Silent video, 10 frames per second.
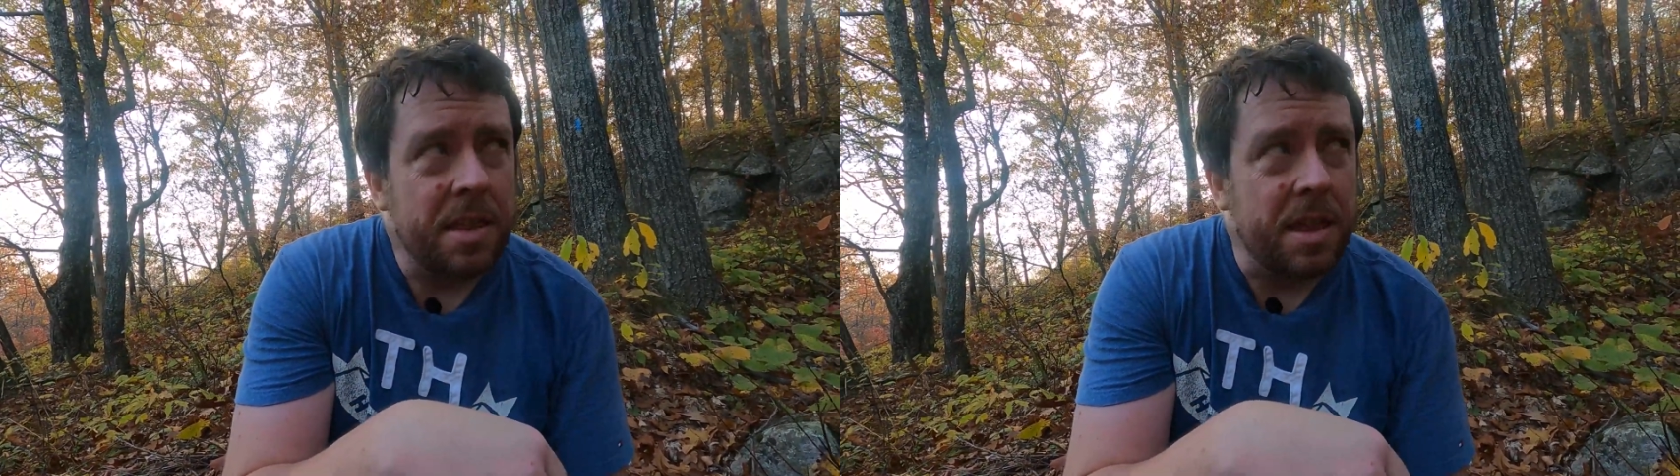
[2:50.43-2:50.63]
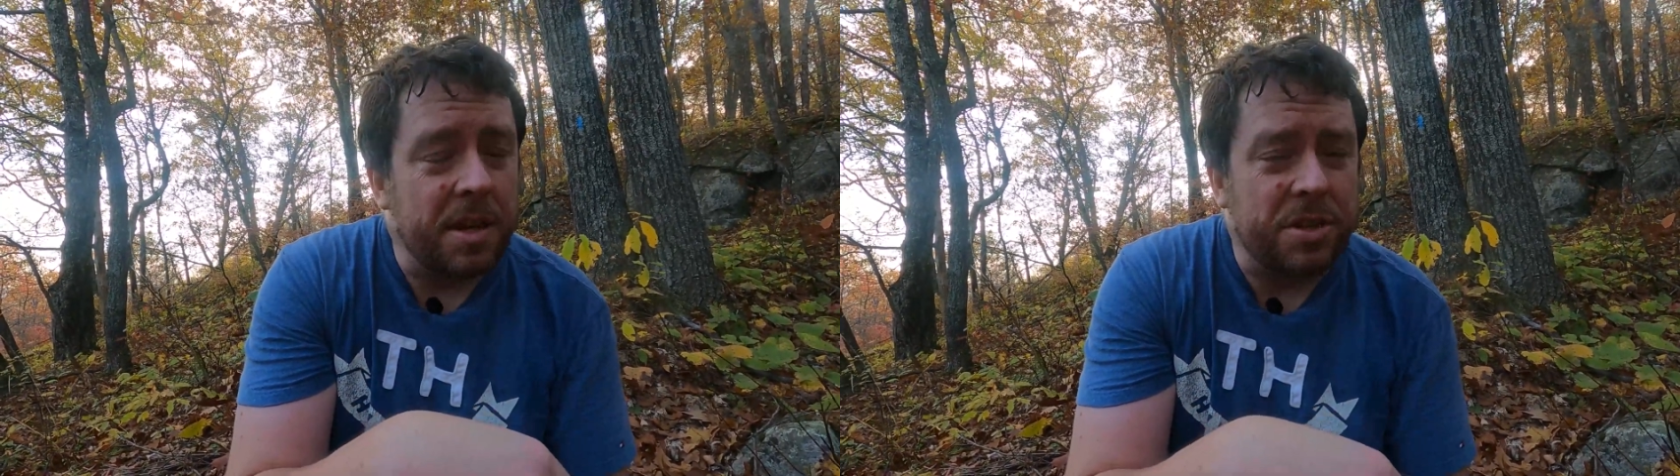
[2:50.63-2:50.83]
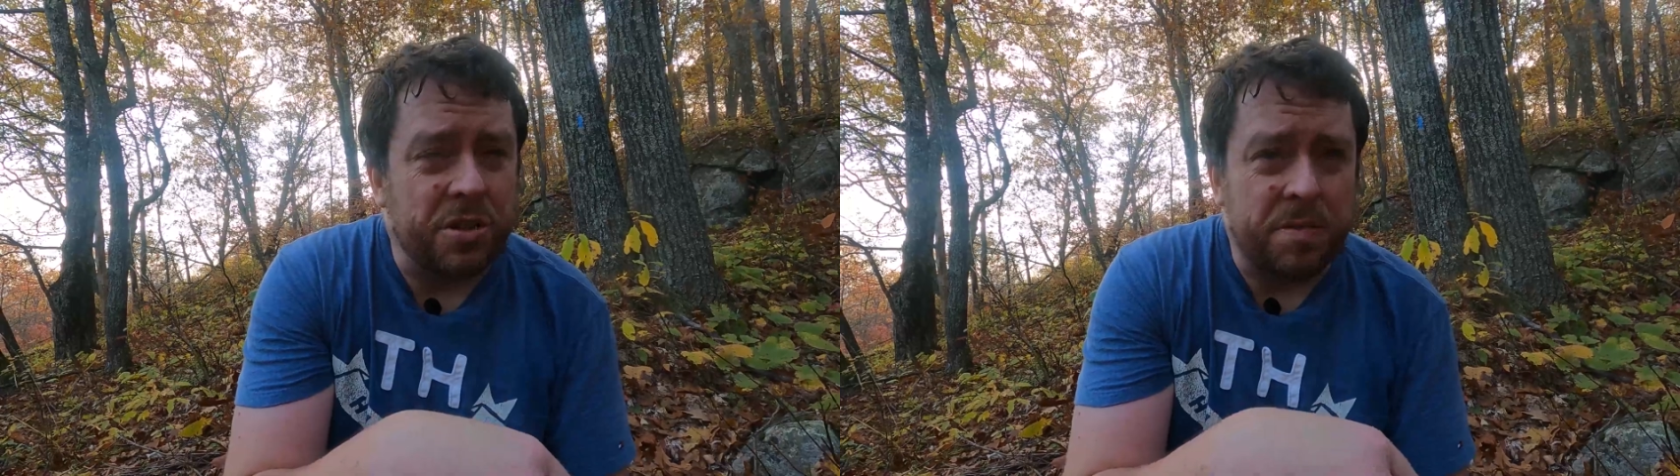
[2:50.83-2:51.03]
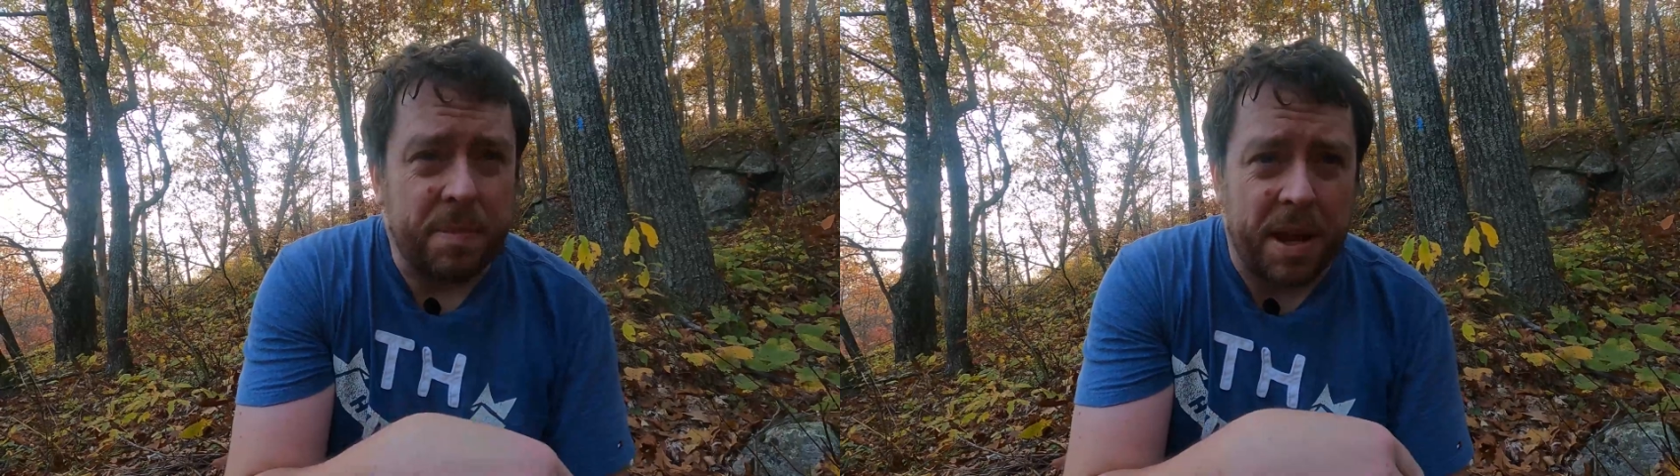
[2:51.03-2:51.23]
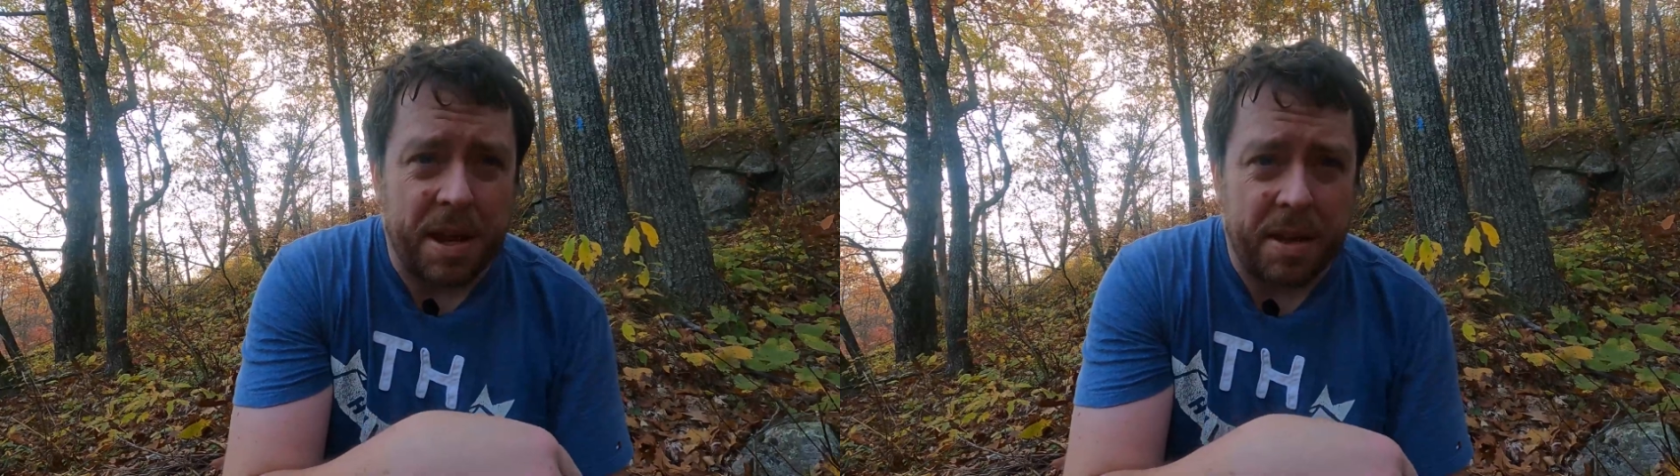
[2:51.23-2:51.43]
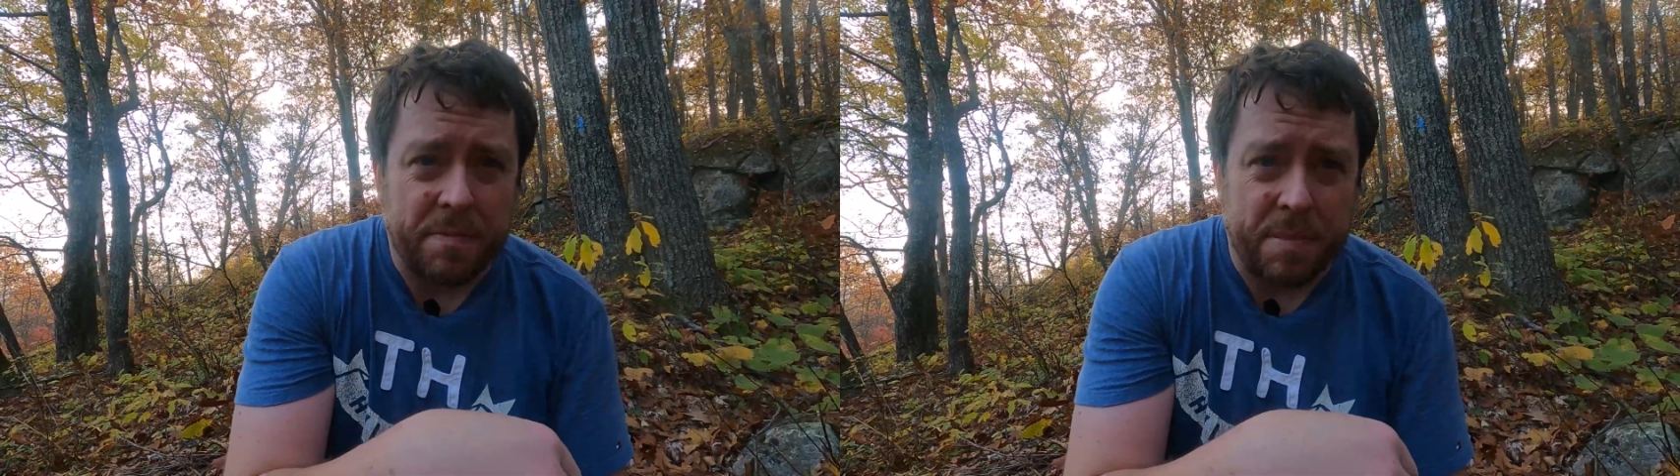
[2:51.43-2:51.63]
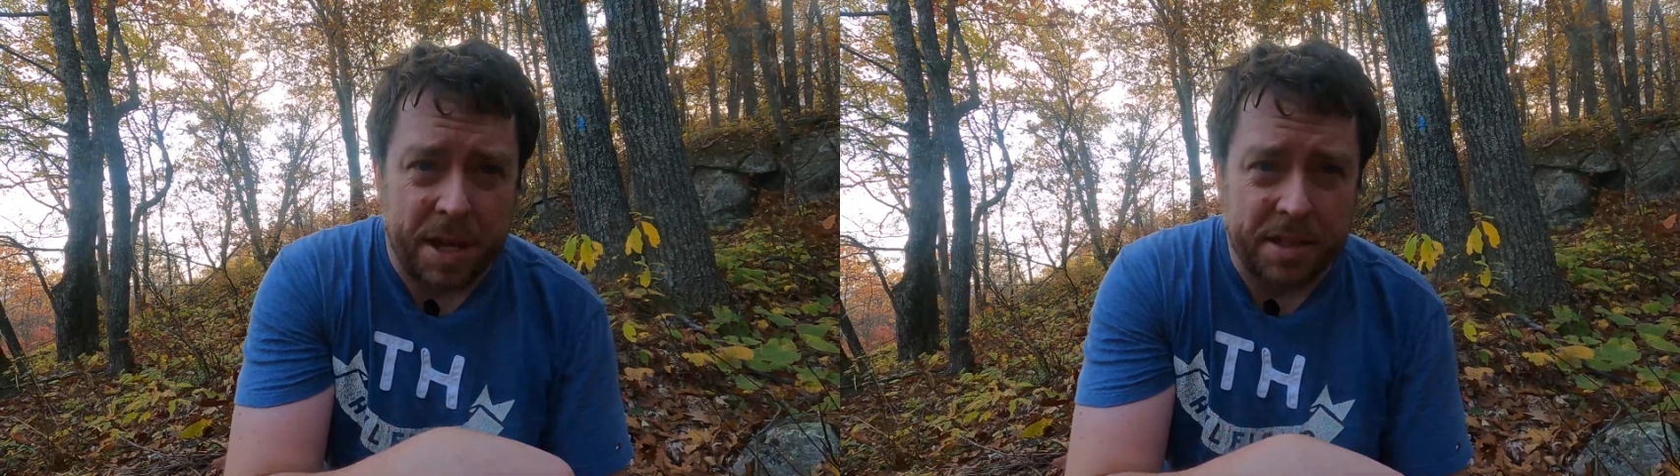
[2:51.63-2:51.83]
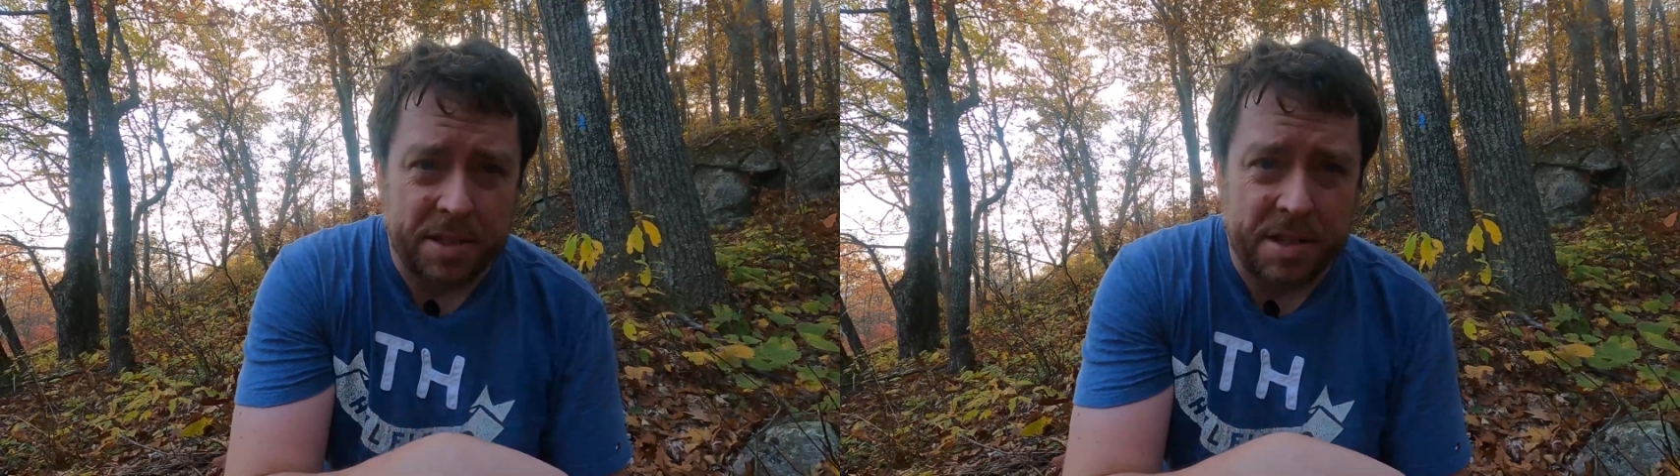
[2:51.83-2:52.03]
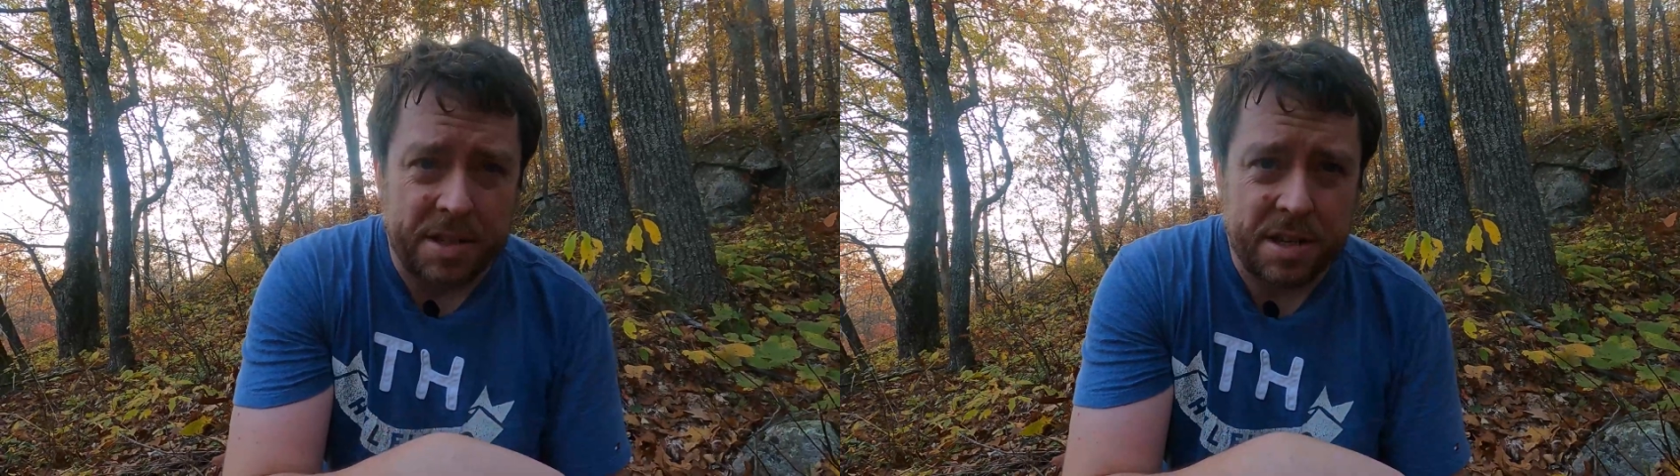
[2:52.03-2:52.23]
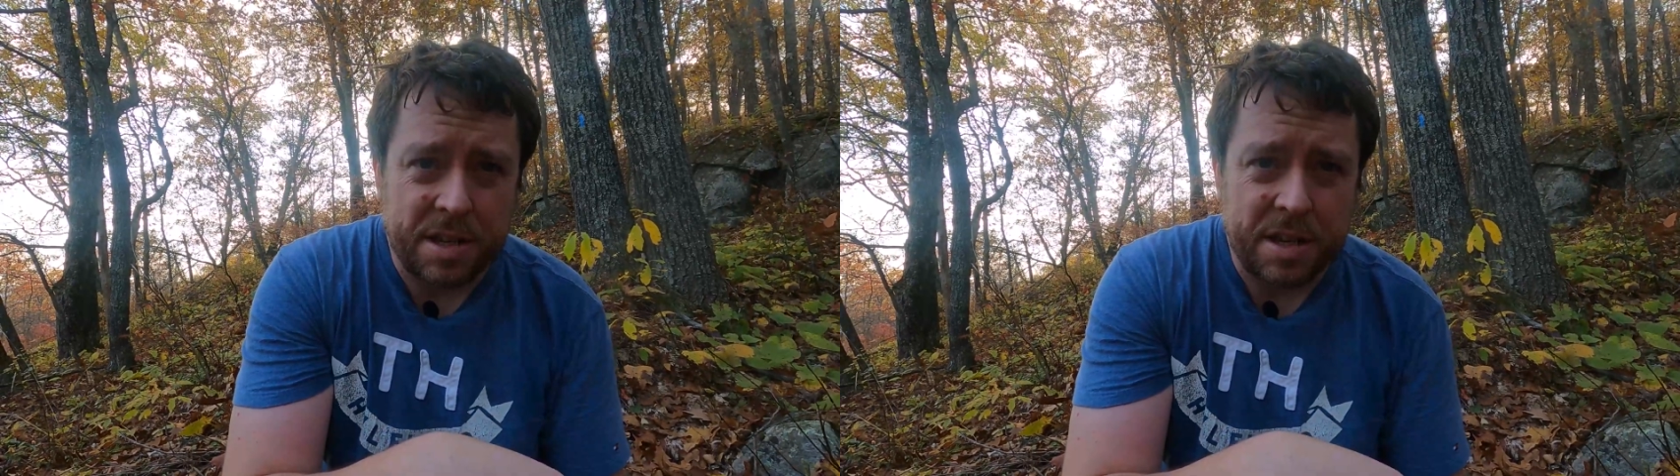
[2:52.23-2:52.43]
that you may have missed